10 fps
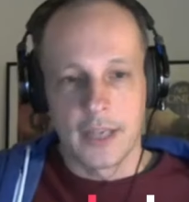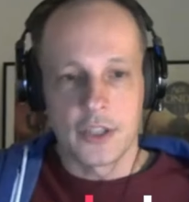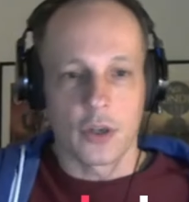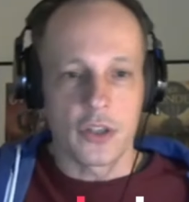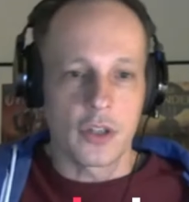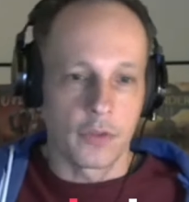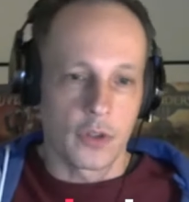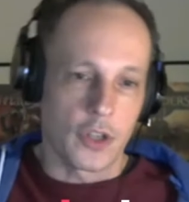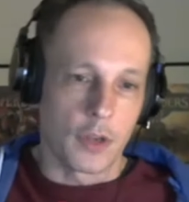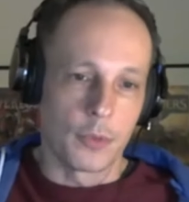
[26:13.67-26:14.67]
HR stuff, for
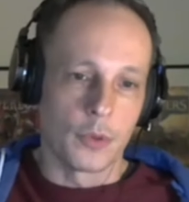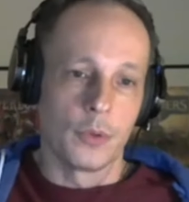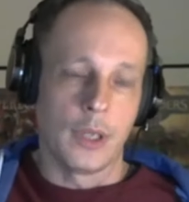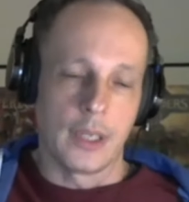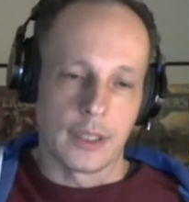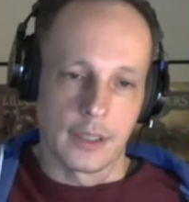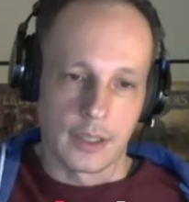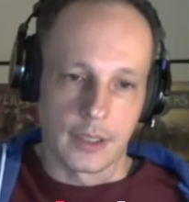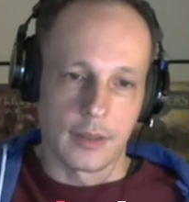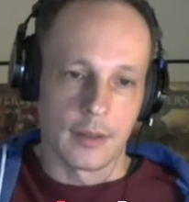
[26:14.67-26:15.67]
example,
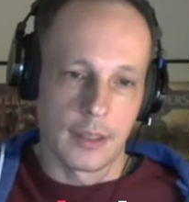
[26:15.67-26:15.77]
and